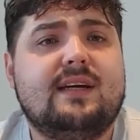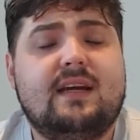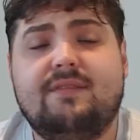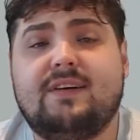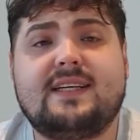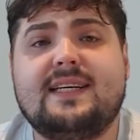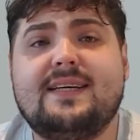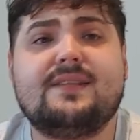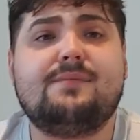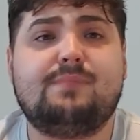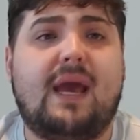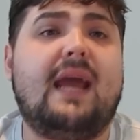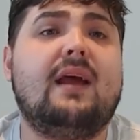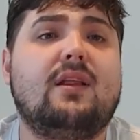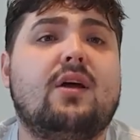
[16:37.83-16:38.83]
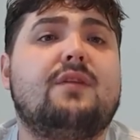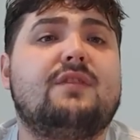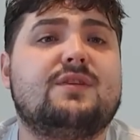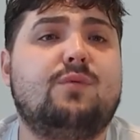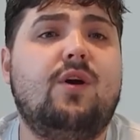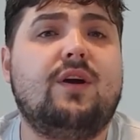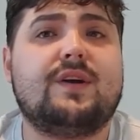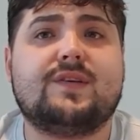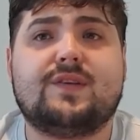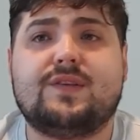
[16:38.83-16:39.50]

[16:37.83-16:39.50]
In fact, he doesn't pay a lot of his workers,